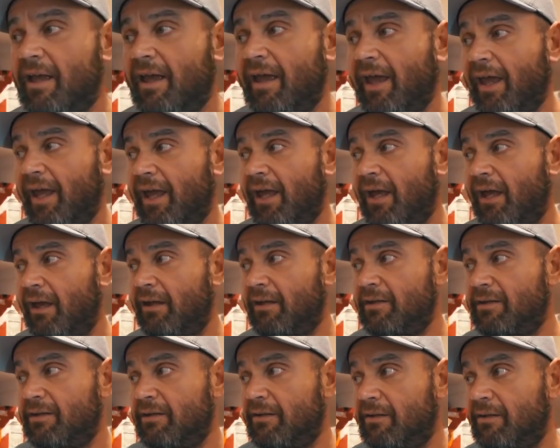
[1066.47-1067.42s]

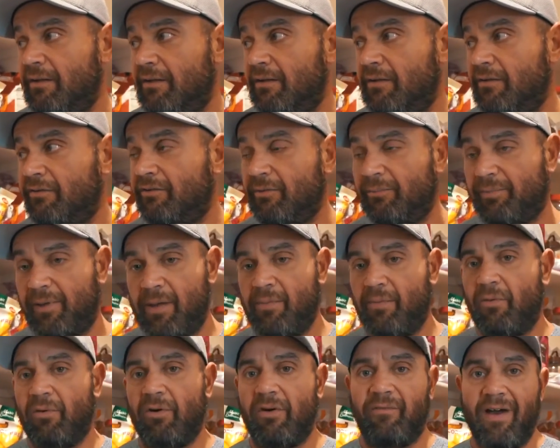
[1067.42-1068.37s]
and some
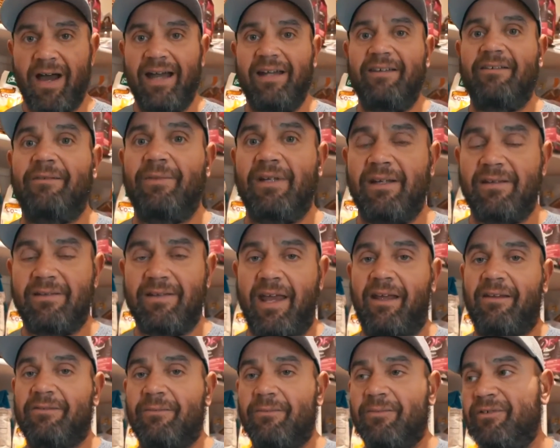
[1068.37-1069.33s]
people were advising me to
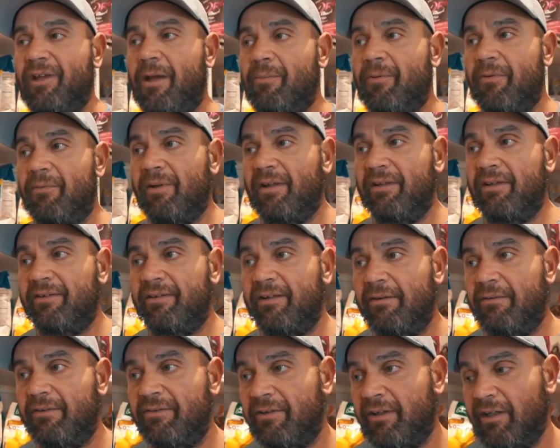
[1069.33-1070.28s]
take some supplements, and
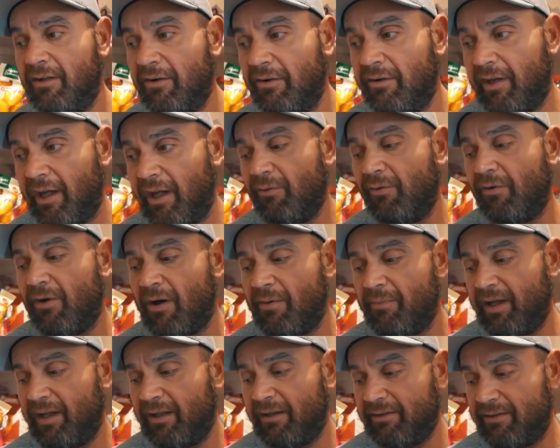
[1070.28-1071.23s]
I was like, okay, well, I'll
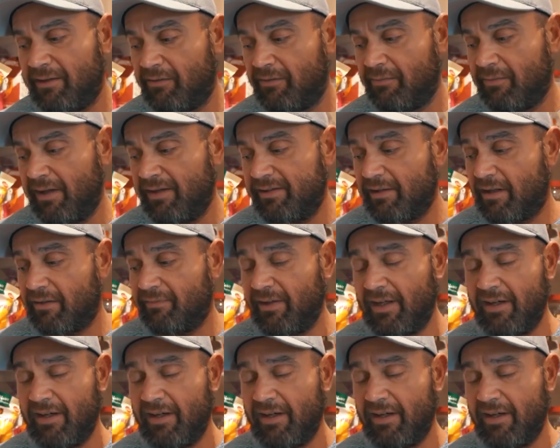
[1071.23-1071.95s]
make a deal with myself.